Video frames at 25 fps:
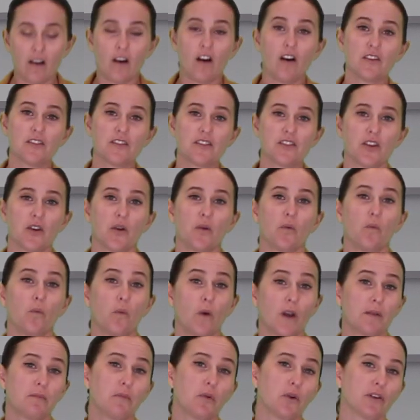Also,
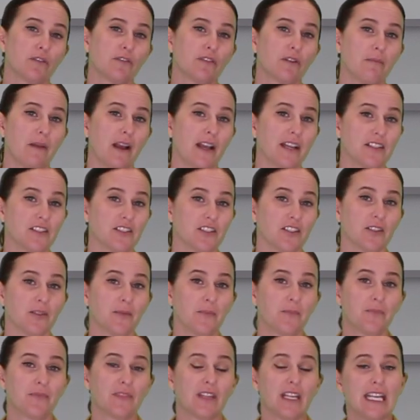one more
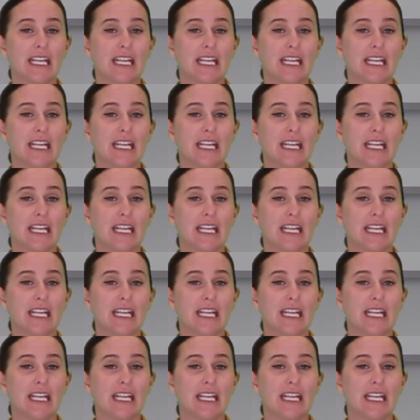reminder,